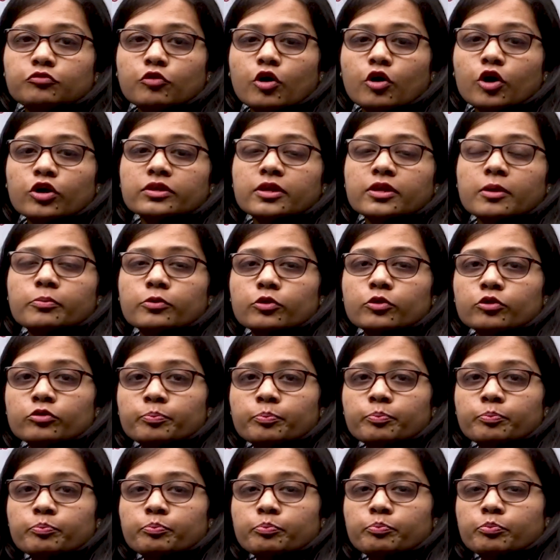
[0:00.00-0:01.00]
for the
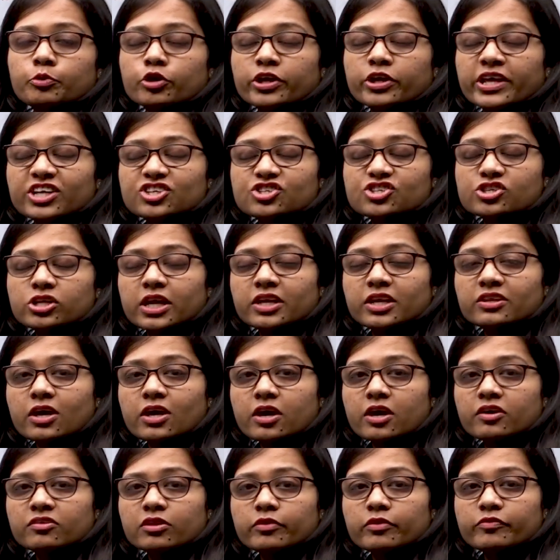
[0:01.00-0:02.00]
protection and the
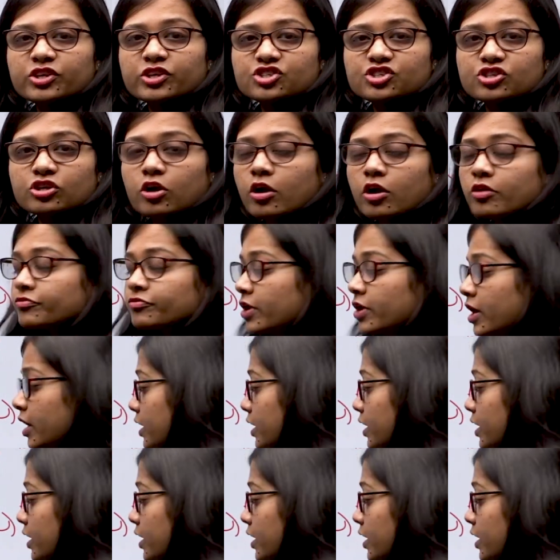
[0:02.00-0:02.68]
conservation of